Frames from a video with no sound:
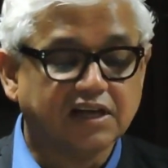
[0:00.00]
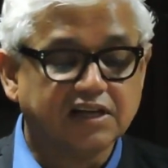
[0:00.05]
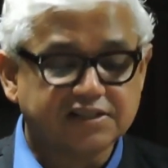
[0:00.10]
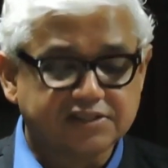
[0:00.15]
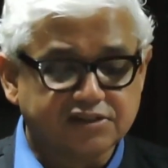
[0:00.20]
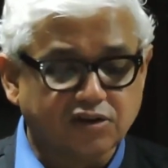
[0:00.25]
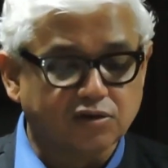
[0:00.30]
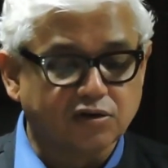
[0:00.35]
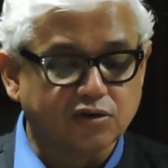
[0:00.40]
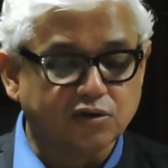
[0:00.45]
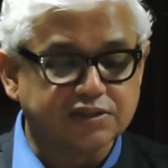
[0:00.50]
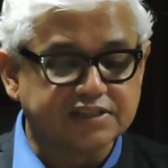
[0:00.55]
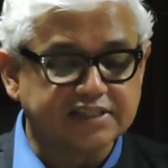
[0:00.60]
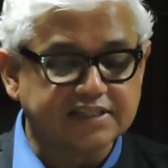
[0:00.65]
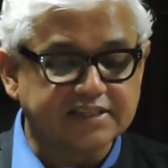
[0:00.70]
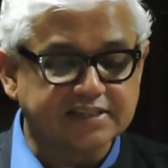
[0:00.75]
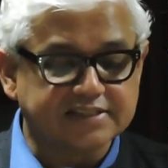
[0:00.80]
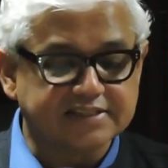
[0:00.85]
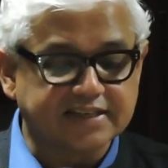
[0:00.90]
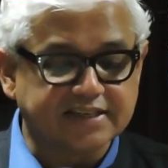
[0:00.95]
Zhong Luji
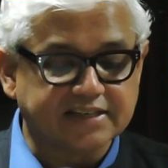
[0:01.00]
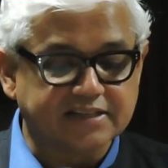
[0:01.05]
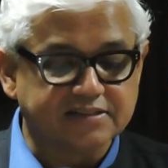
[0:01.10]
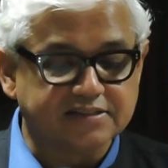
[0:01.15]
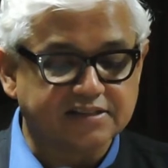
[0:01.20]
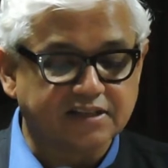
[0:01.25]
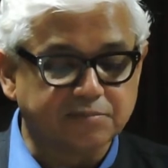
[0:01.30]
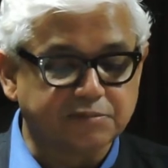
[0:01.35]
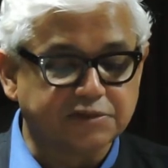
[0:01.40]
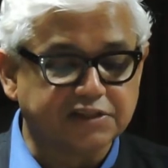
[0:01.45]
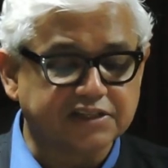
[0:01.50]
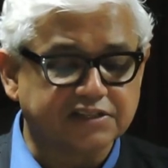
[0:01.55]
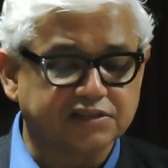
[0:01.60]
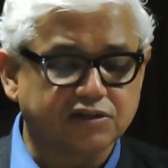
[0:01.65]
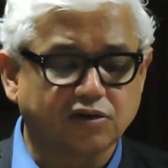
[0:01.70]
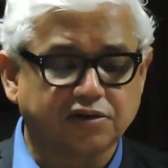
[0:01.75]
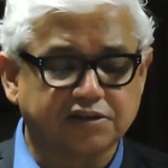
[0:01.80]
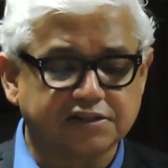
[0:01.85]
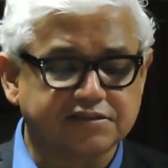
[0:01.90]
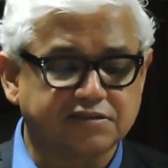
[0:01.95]
has taken some
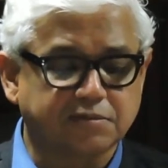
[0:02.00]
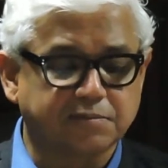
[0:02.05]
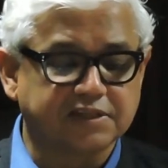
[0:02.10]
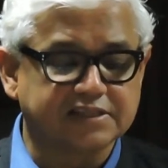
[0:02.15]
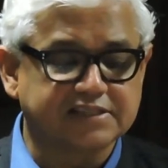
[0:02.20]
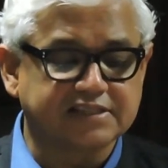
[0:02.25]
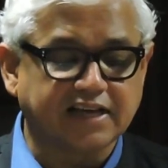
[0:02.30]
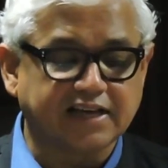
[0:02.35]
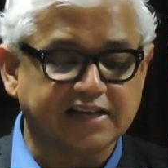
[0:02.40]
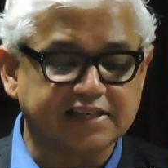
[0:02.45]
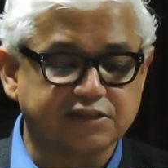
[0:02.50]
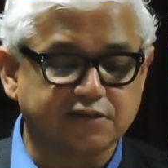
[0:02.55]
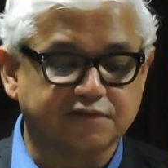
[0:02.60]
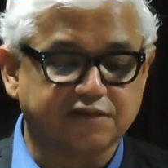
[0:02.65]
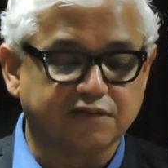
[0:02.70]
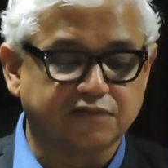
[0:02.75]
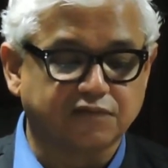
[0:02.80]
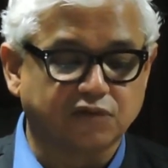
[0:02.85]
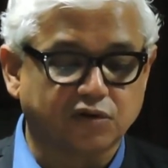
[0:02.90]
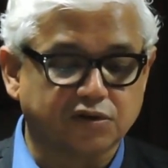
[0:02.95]
reassurance from the size of the
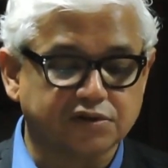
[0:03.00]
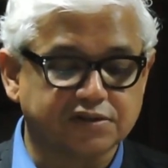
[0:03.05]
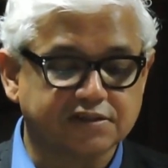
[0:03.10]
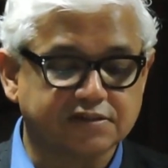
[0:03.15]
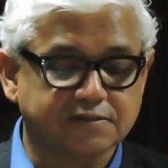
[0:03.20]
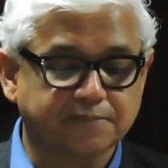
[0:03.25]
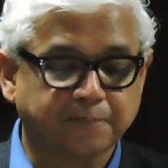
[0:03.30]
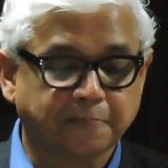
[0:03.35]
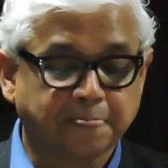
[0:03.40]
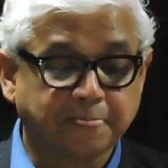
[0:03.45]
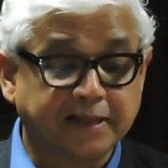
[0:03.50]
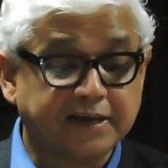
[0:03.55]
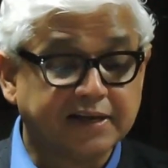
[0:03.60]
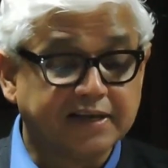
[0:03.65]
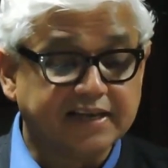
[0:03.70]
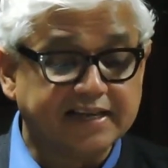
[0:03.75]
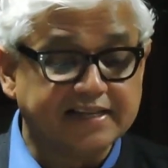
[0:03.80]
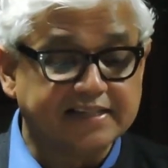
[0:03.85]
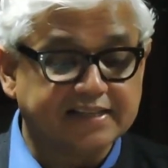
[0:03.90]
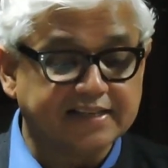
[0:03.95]
force.
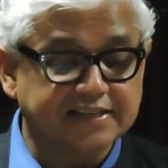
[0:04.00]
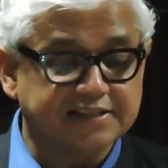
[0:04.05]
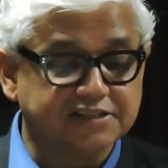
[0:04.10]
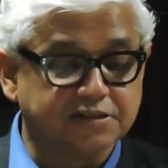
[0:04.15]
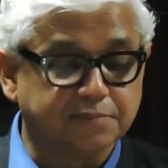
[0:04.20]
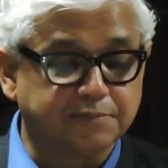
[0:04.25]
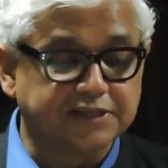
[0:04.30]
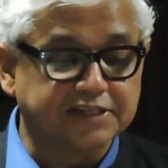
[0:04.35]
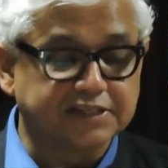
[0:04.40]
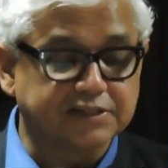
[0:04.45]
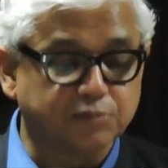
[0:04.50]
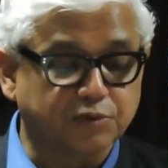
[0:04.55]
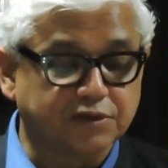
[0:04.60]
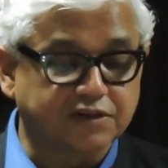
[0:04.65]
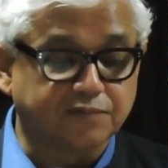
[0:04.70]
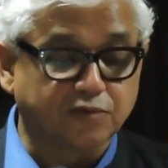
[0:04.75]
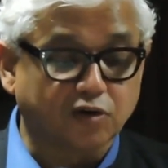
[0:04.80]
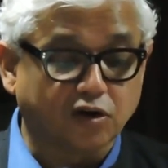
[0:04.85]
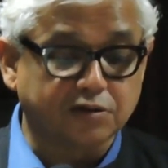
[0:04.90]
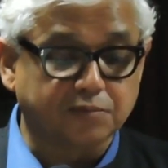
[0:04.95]
He thinks the British would have
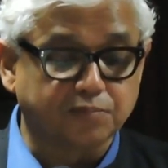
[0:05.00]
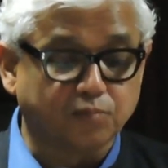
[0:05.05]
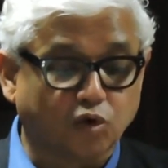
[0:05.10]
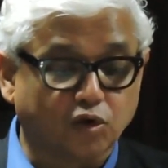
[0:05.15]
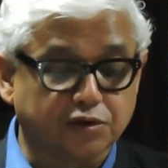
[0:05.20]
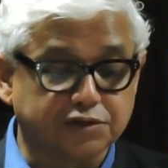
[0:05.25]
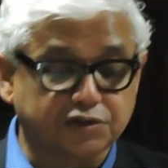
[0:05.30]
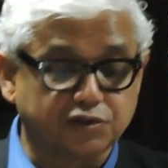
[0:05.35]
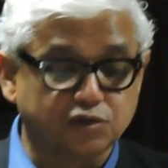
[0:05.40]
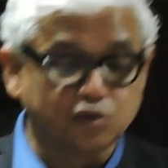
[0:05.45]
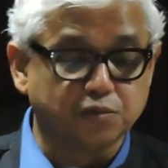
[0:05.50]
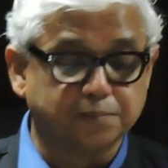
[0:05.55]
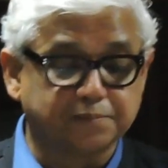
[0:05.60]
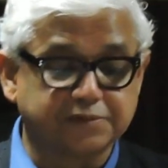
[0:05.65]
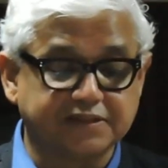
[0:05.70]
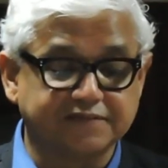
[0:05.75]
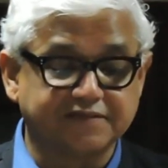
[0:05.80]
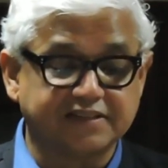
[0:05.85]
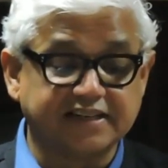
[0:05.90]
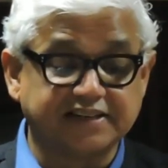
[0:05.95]
brought more troops
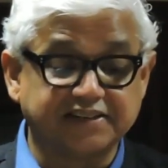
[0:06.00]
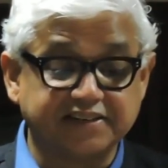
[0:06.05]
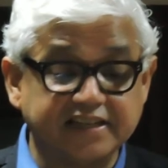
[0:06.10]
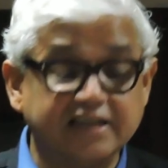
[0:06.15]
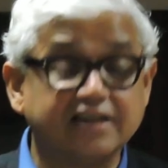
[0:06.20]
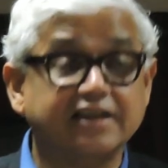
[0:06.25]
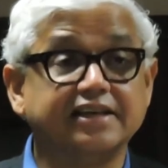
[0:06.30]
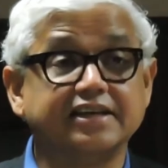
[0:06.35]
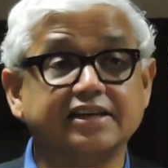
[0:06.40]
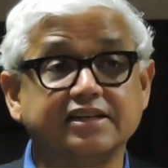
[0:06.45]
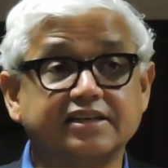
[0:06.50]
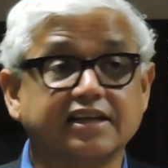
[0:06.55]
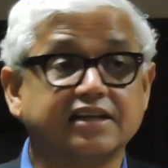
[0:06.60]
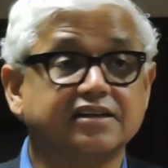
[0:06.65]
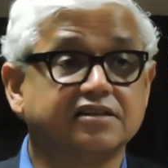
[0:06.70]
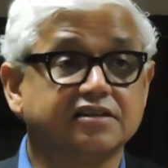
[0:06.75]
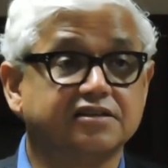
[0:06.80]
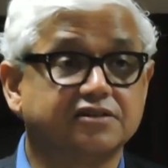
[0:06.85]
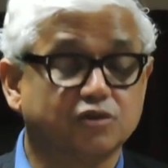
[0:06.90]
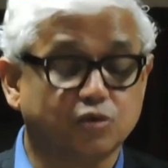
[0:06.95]
if they really
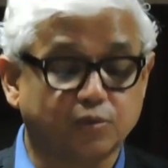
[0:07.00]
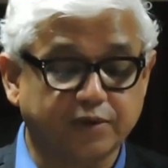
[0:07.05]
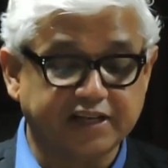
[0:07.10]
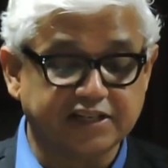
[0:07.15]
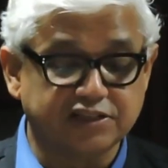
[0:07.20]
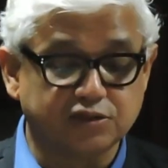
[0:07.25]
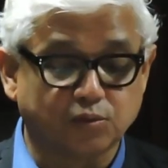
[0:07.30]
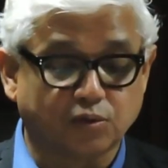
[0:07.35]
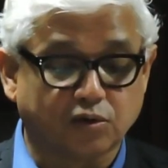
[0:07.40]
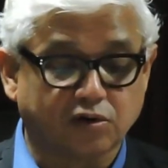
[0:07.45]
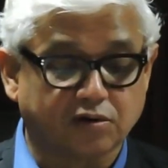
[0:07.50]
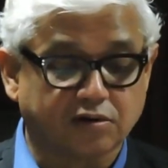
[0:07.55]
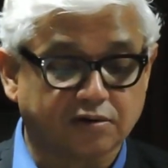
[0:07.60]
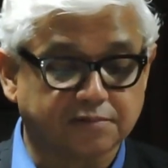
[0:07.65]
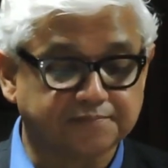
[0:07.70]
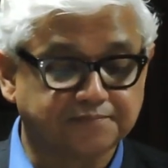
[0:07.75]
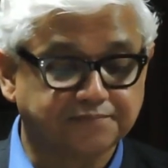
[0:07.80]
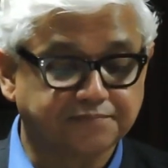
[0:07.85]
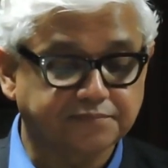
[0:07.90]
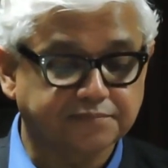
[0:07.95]
intended to wage war.
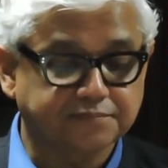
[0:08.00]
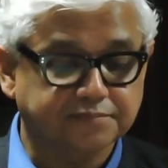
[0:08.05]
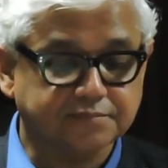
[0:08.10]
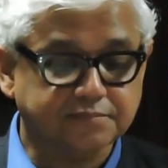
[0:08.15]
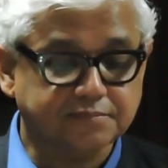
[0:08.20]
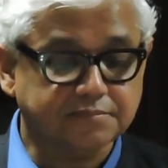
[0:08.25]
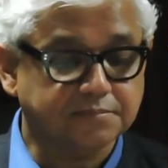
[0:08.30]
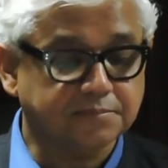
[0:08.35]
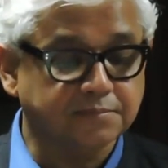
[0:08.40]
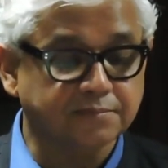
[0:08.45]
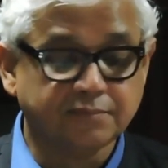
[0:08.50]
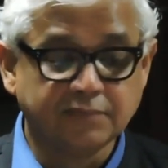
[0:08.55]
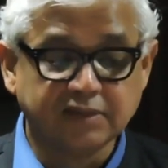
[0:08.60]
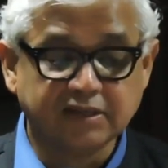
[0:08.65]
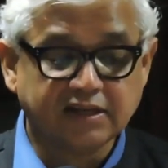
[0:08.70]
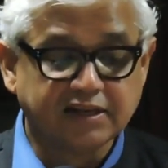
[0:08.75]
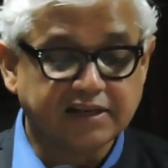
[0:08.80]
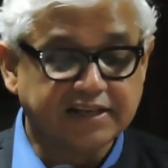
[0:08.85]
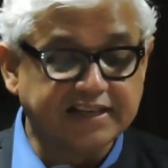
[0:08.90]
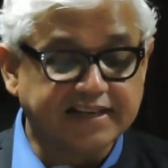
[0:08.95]

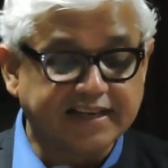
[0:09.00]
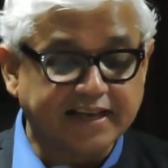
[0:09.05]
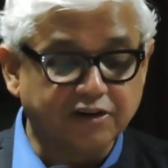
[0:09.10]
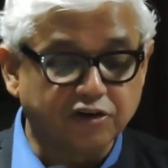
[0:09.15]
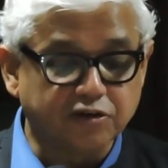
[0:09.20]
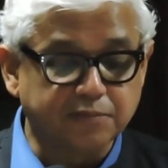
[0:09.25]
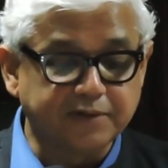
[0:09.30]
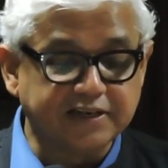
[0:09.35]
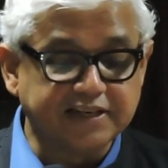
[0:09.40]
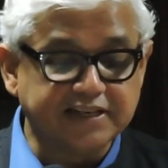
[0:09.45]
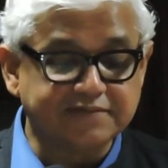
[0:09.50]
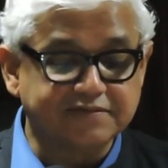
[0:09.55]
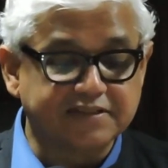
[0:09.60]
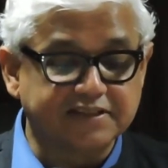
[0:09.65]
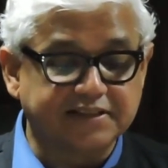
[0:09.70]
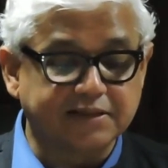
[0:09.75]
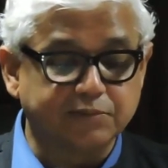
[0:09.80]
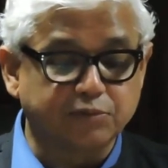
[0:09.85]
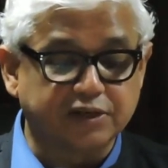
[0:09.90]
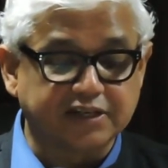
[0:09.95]
He cannot believe that
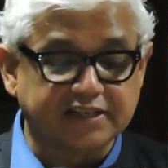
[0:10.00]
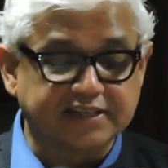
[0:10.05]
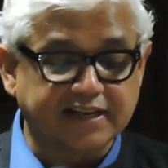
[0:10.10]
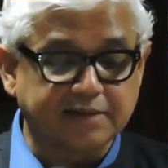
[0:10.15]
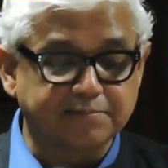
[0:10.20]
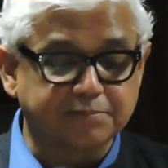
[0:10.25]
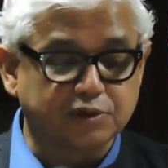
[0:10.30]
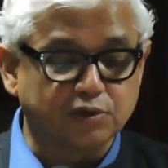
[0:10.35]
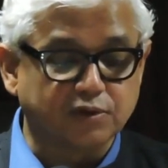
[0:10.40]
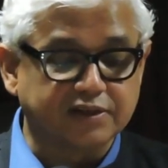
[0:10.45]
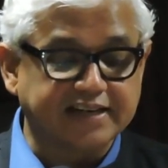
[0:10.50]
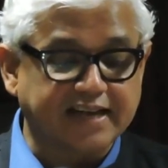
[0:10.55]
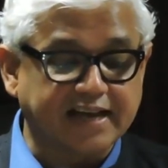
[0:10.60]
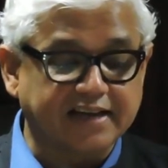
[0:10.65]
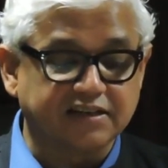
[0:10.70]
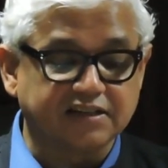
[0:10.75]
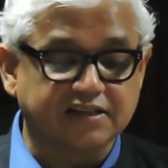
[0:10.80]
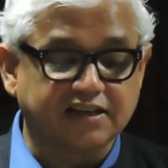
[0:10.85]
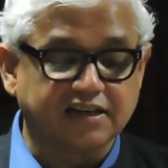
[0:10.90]
they would attempt to attack a